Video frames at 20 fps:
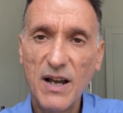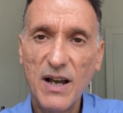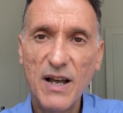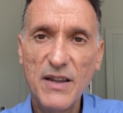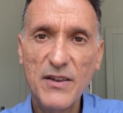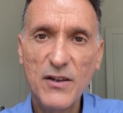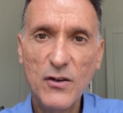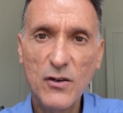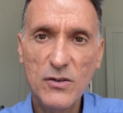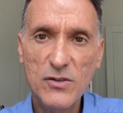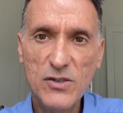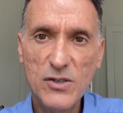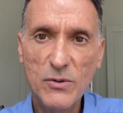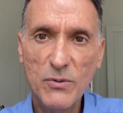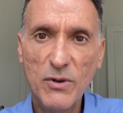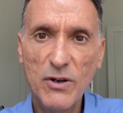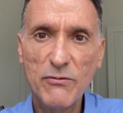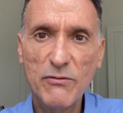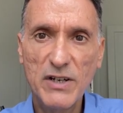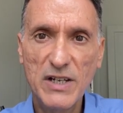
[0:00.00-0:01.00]
and the
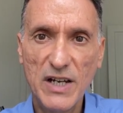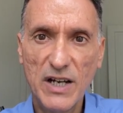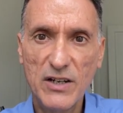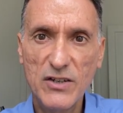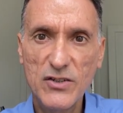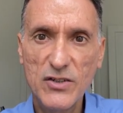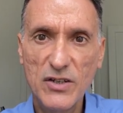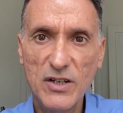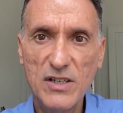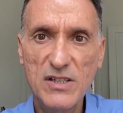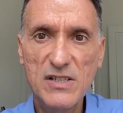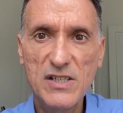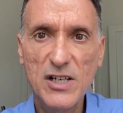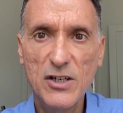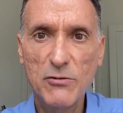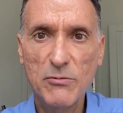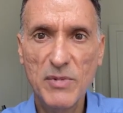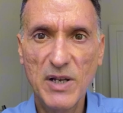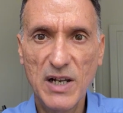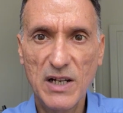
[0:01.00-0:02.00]
consequent reduction in
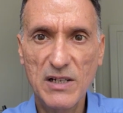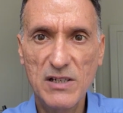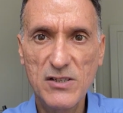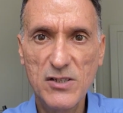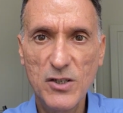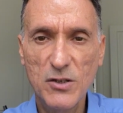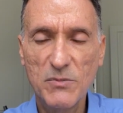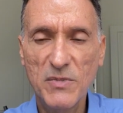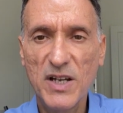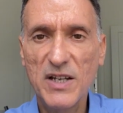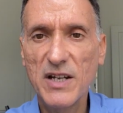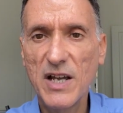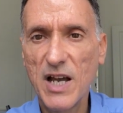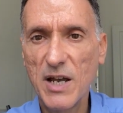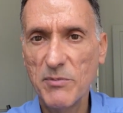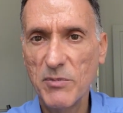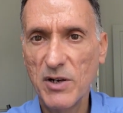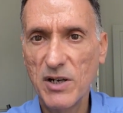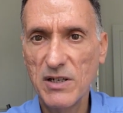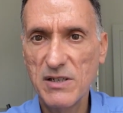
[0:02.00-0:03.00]
serum calcium and
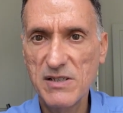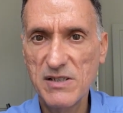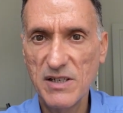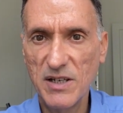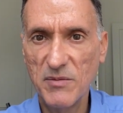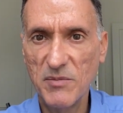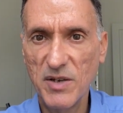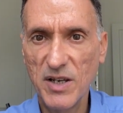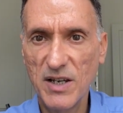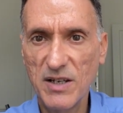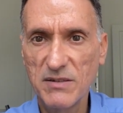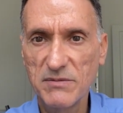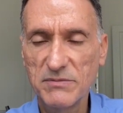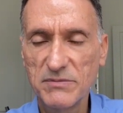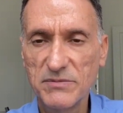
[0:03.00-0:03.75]
hypocalcemia.